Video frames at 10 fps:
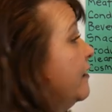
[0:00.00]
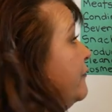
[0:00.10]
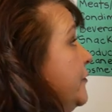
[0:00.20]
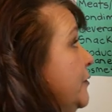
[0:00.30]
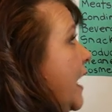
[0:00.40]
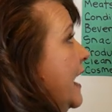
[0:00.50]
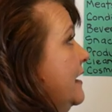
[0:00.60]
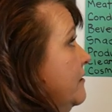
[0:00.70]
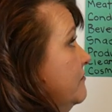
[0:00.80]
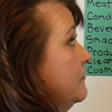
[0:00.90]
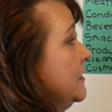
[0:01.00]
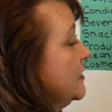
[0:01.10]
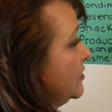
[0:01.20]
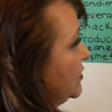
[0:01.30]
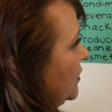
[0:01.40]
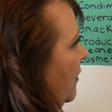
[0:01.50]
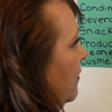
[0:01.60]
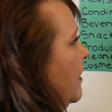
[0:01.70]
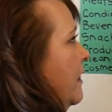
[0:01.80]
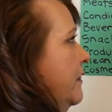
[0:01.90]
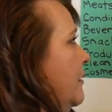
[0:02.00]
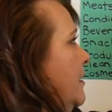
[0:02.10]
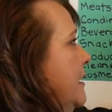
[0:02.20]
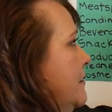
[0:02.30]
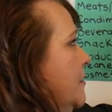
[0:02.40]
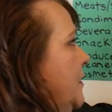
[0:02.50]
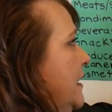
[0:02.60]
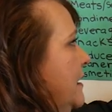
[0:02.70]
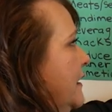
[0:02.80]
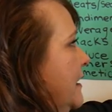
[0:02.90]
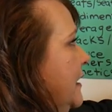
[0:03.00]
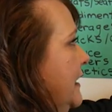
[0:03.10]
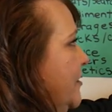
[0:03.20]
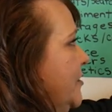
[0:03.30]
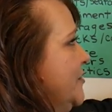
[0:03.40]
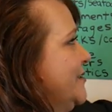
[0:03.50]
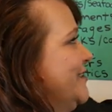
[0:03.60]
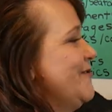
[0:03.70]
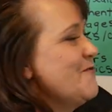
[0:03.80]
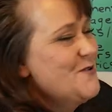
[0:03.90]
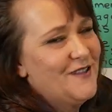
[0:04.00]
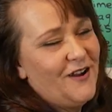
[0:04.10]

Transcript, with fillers: a food item, so they would either be in the cleaners or the